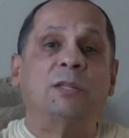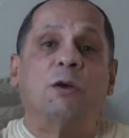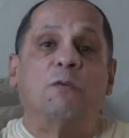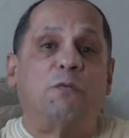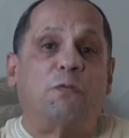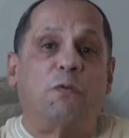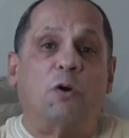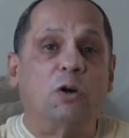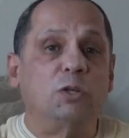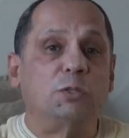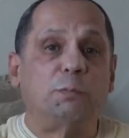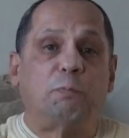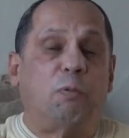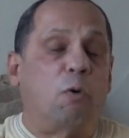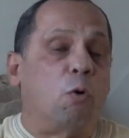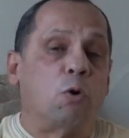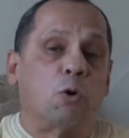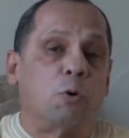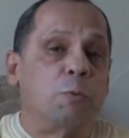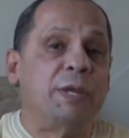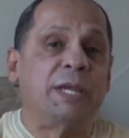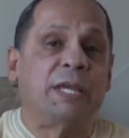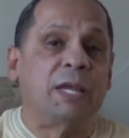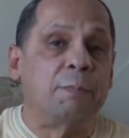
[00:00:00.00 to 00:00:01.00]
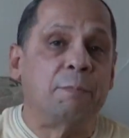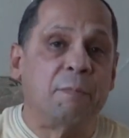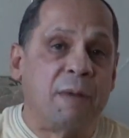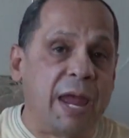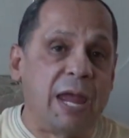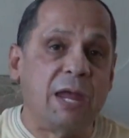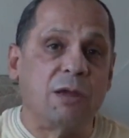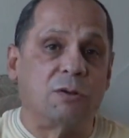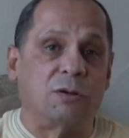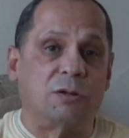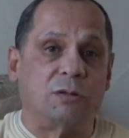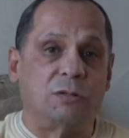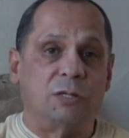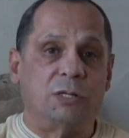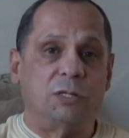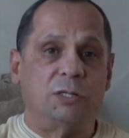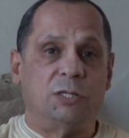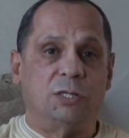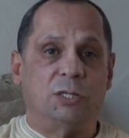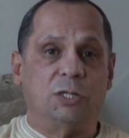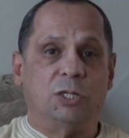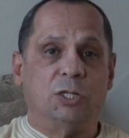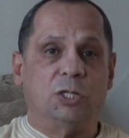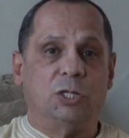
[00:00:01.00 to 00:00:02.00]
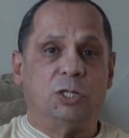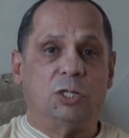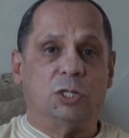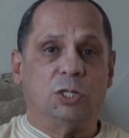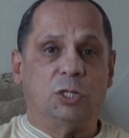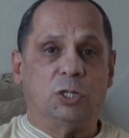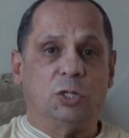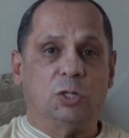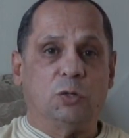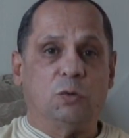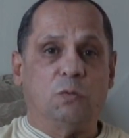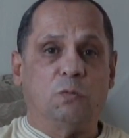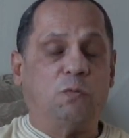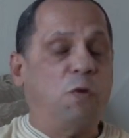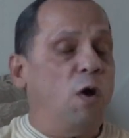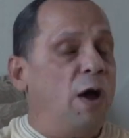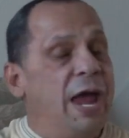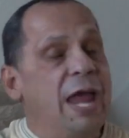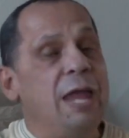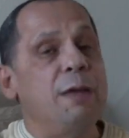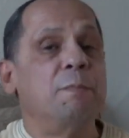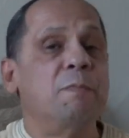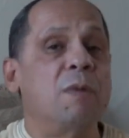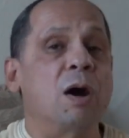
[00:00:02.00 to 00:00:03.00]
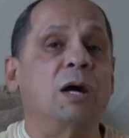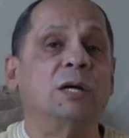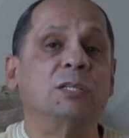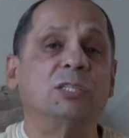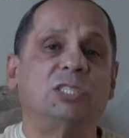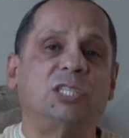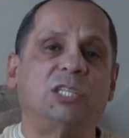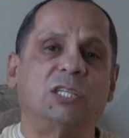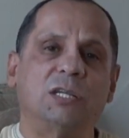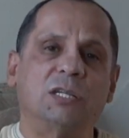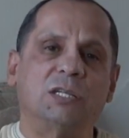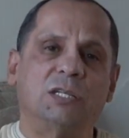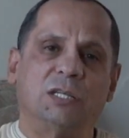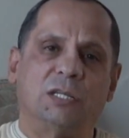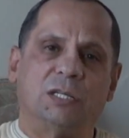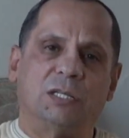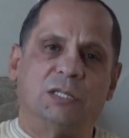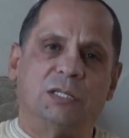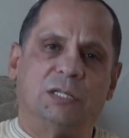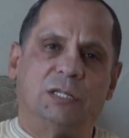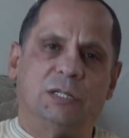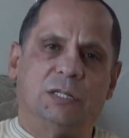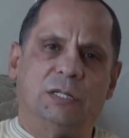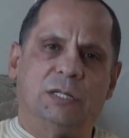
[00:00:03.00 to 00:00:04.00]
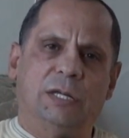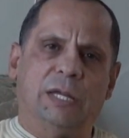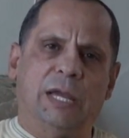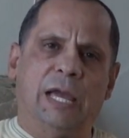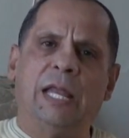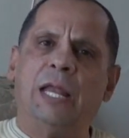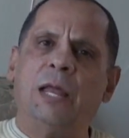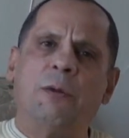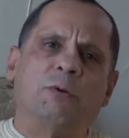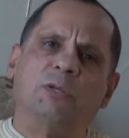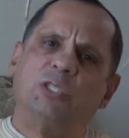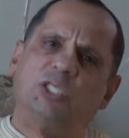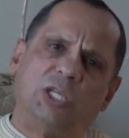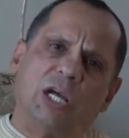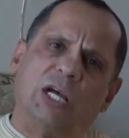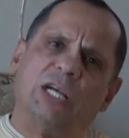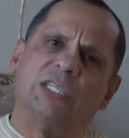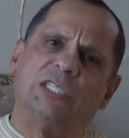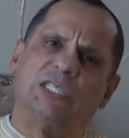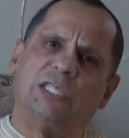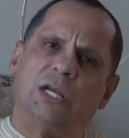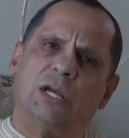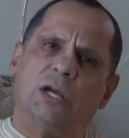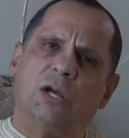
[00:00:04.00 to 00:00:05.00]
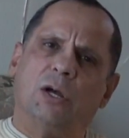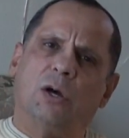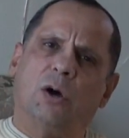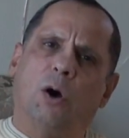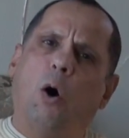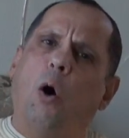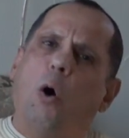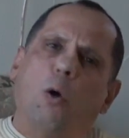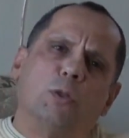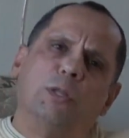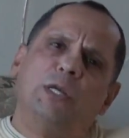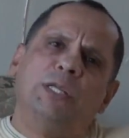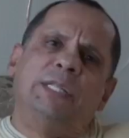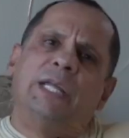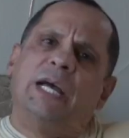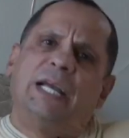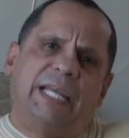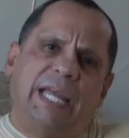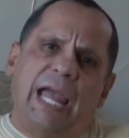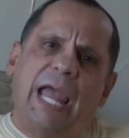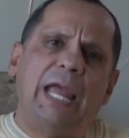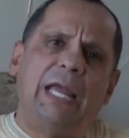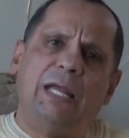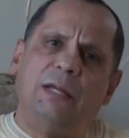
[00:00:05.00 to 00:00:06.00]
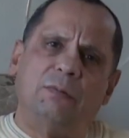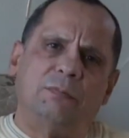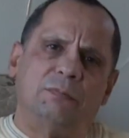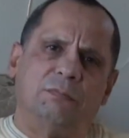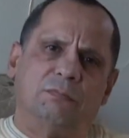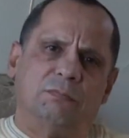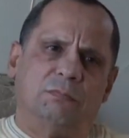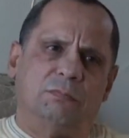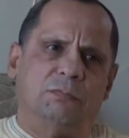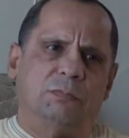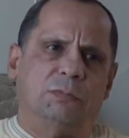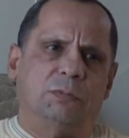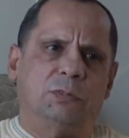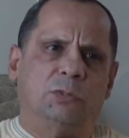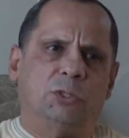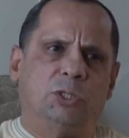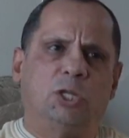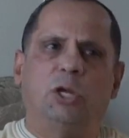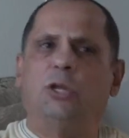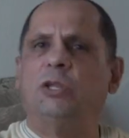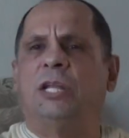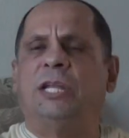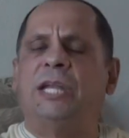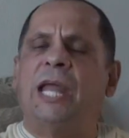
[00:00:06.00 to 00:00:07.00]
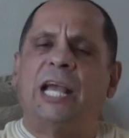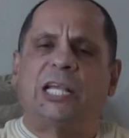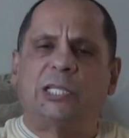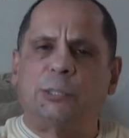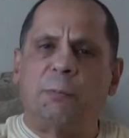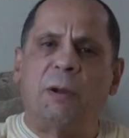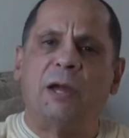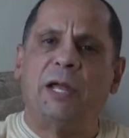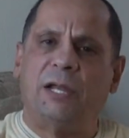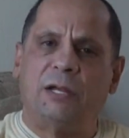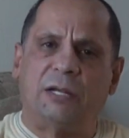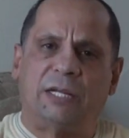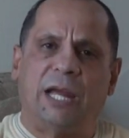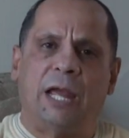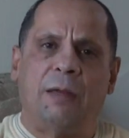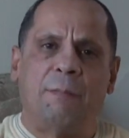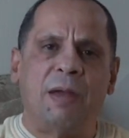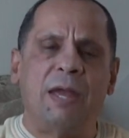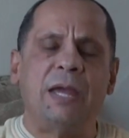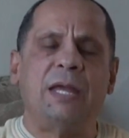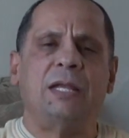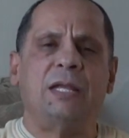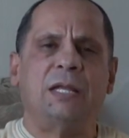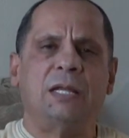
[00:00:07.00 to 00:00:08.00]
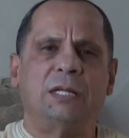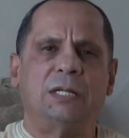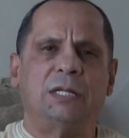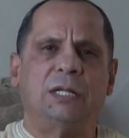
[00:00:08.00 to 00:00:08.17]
the first Puerto Rican mayor for 8 months, and it was just holding the gate till the next mayor came in.